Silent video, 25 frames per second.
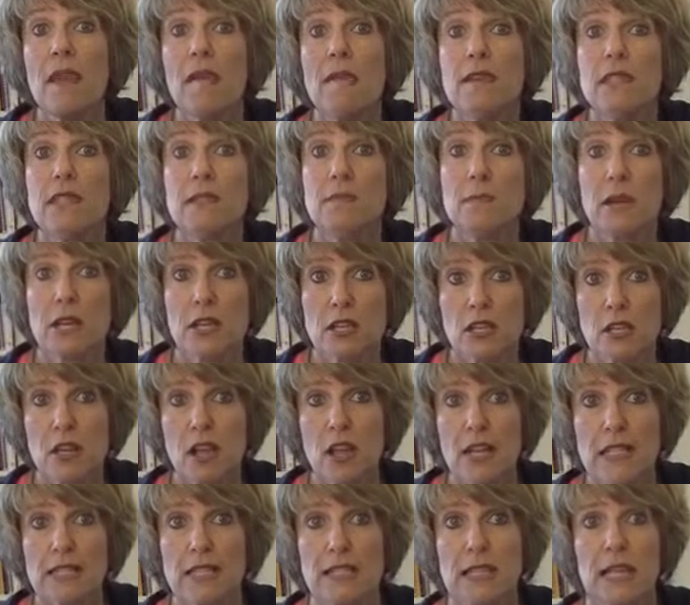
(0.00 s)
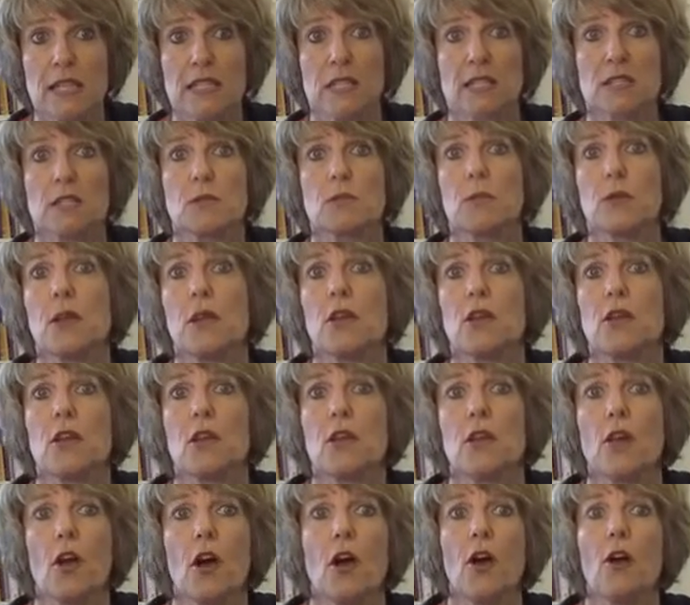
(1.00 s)
are specialised centres where you
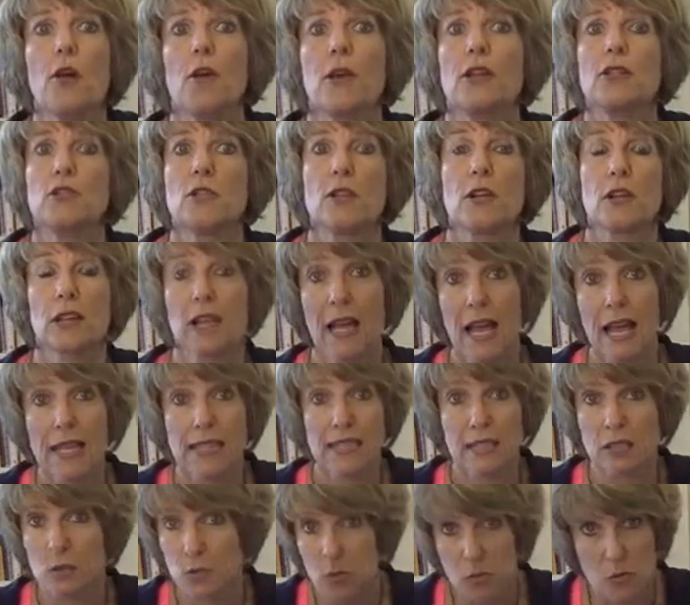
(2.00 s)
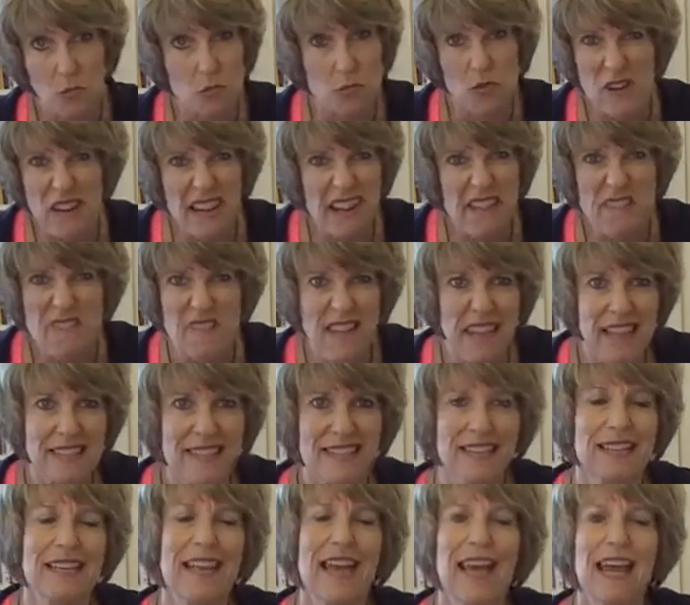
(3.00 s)
can go and do classes with really
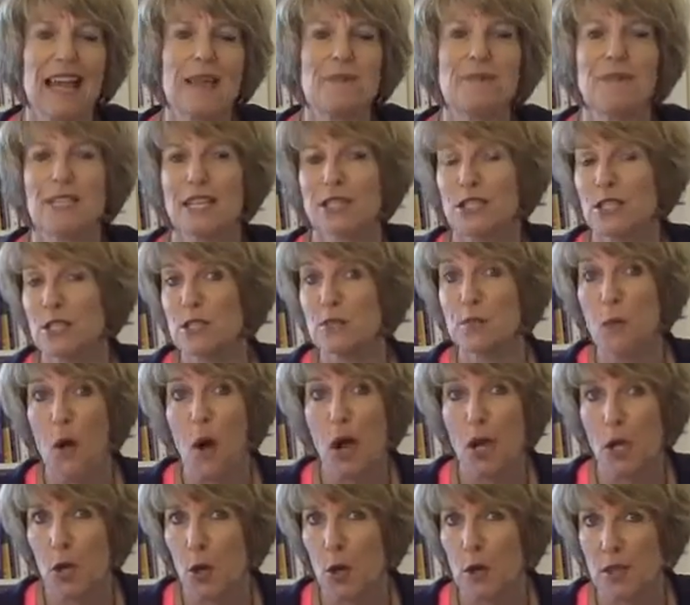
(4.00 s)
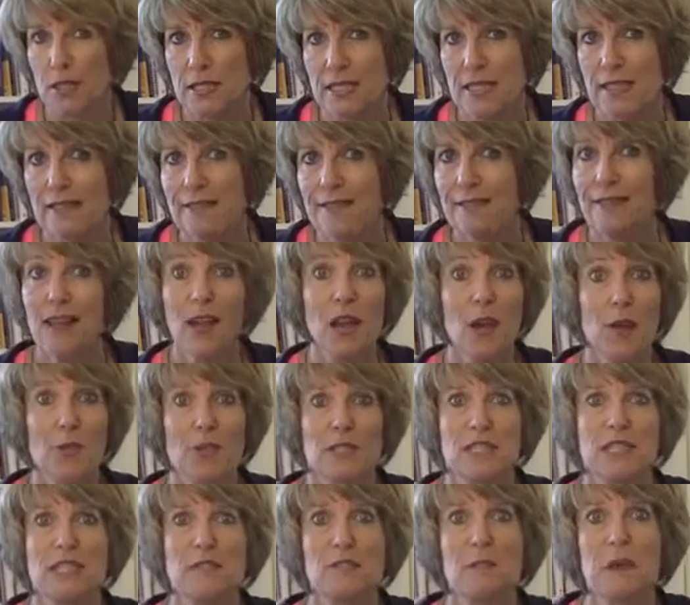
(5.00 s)
fancy names such as piloxing,
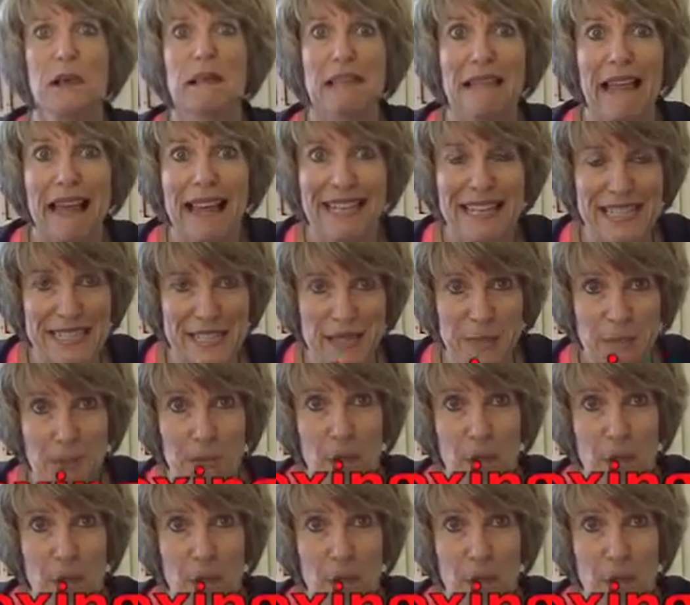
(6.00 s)
which is Pilates and